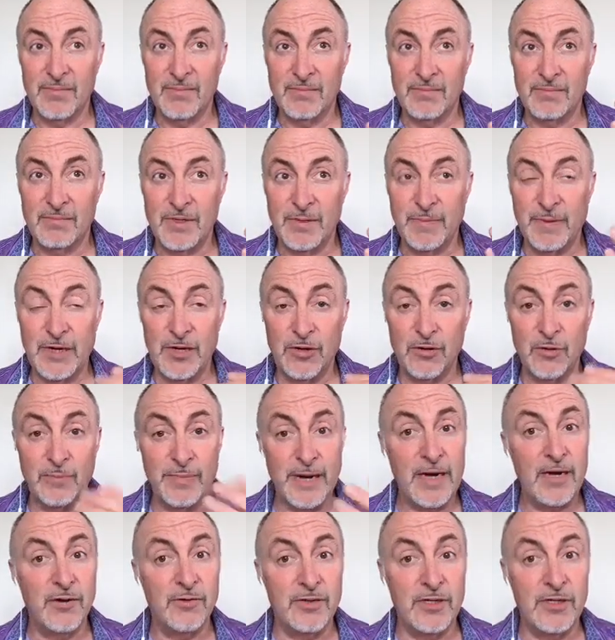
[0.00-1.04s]
Depending on the
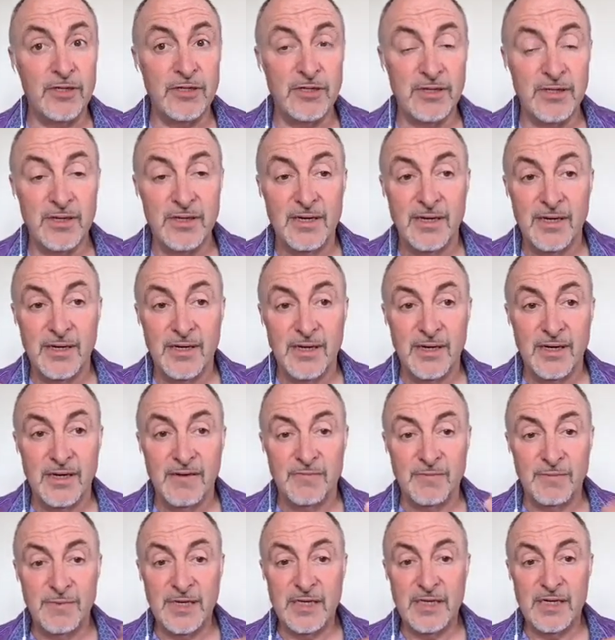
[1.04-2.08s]
boundaries,
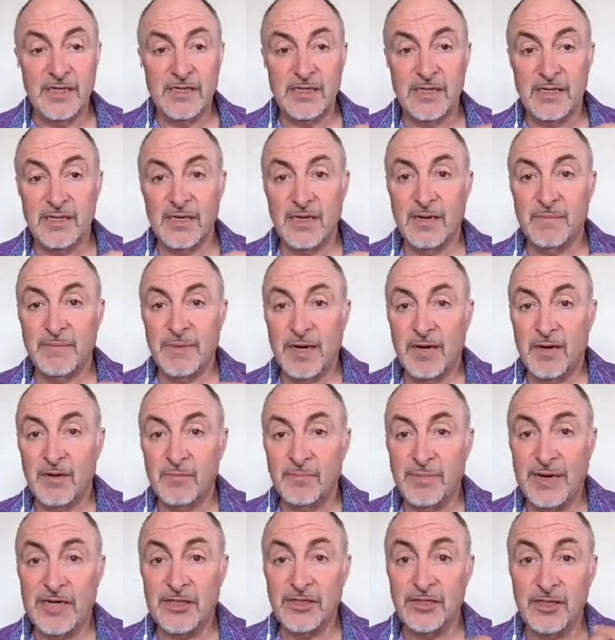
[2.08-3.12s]
for me, there's a thing about
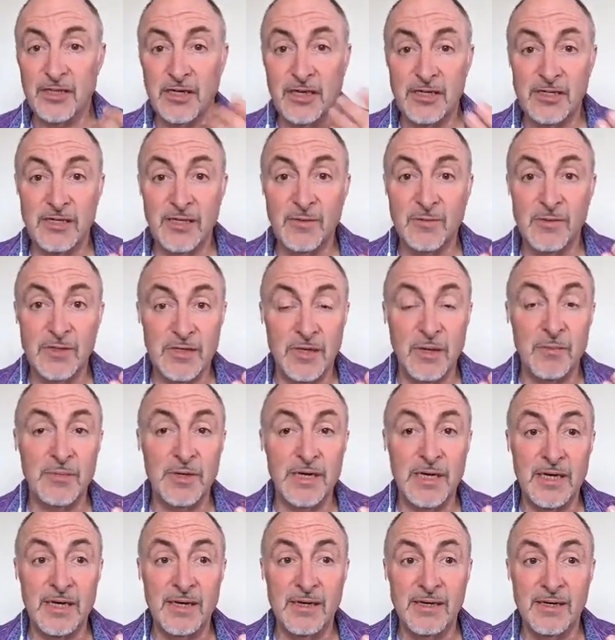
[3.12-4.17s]
passionate kissing with
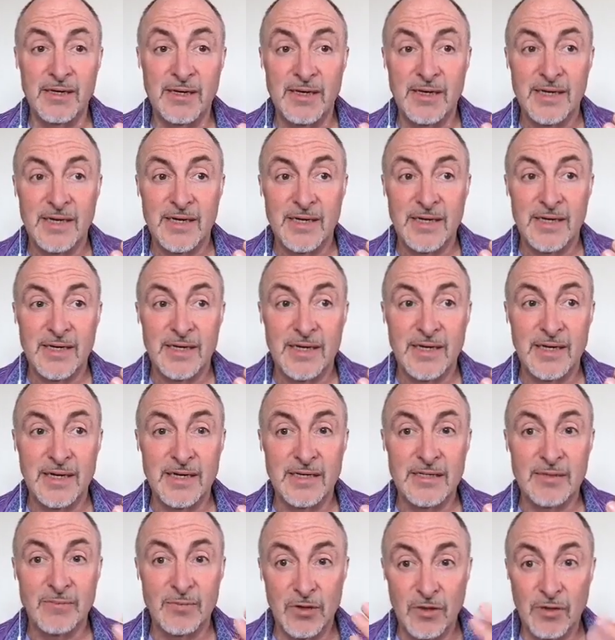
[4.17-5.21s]
somebody is
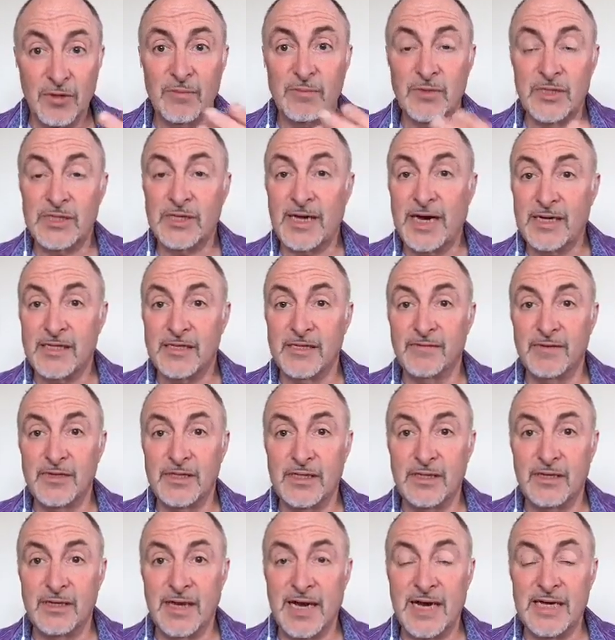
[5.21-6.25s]
a monogamous
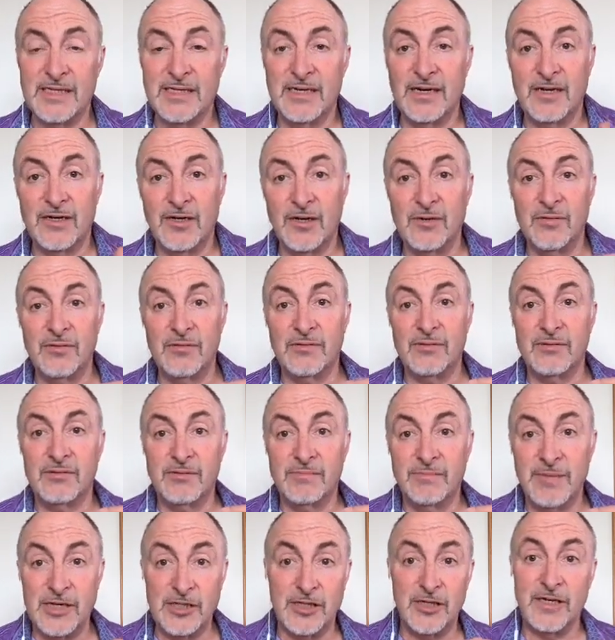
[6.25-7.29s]
activity, as in I don't
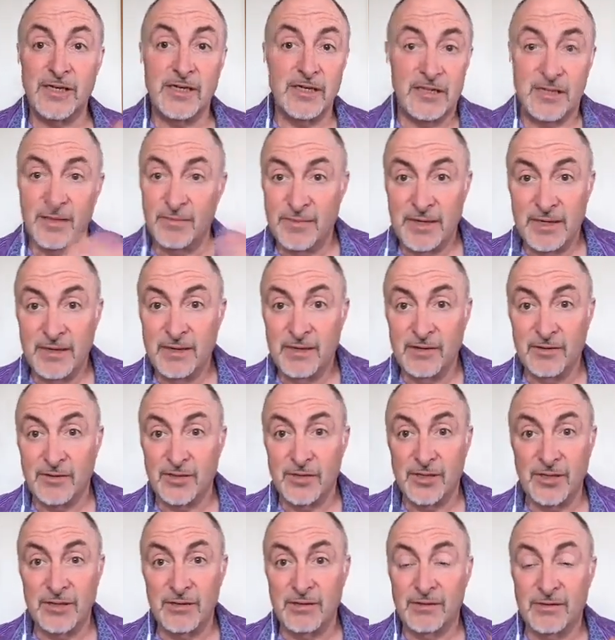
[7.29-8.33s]
passionately kiss somebody else,
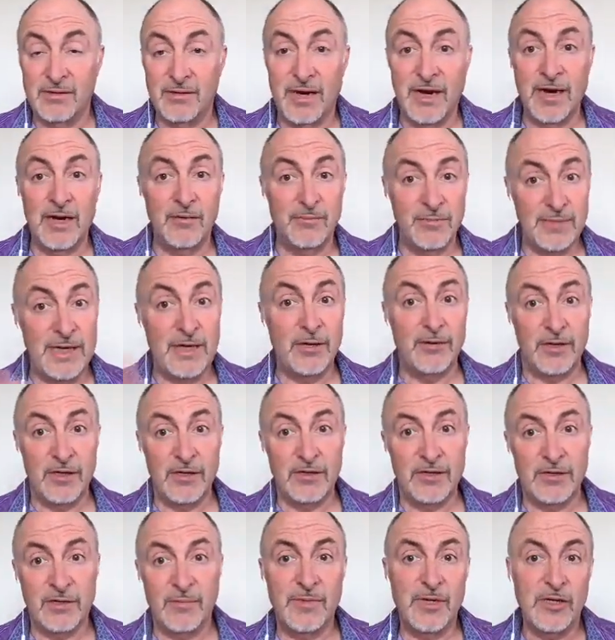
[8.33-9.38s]
and I hope they don't kiss
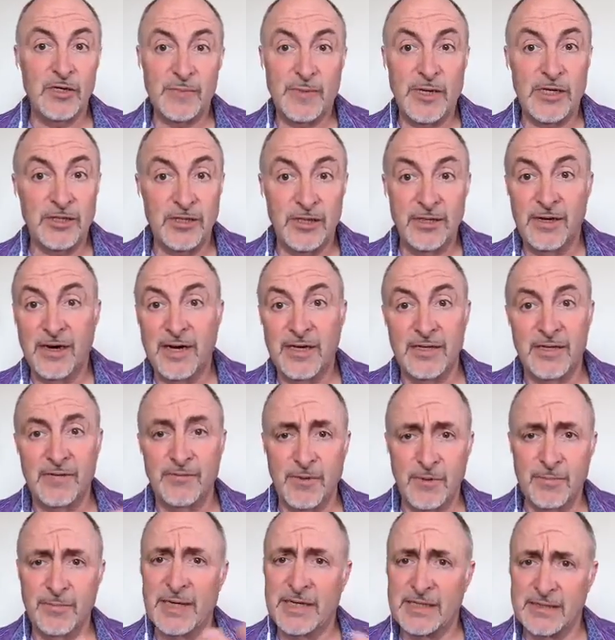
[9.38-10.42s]
somebody else passionately either. If
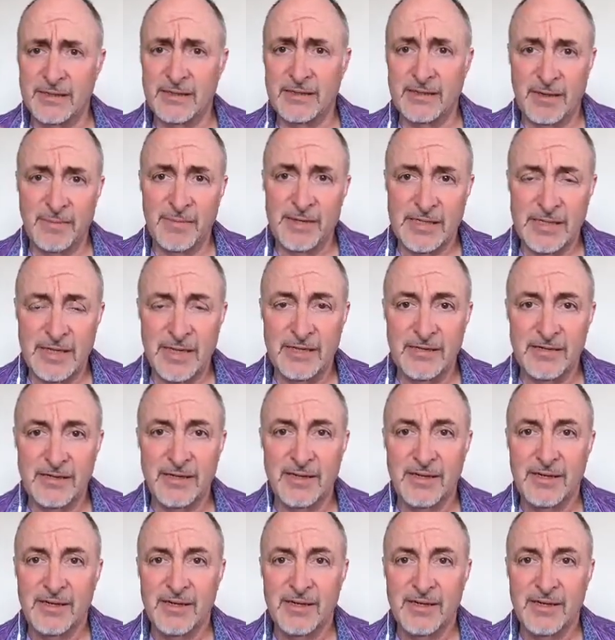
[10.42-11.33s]
that makes sense.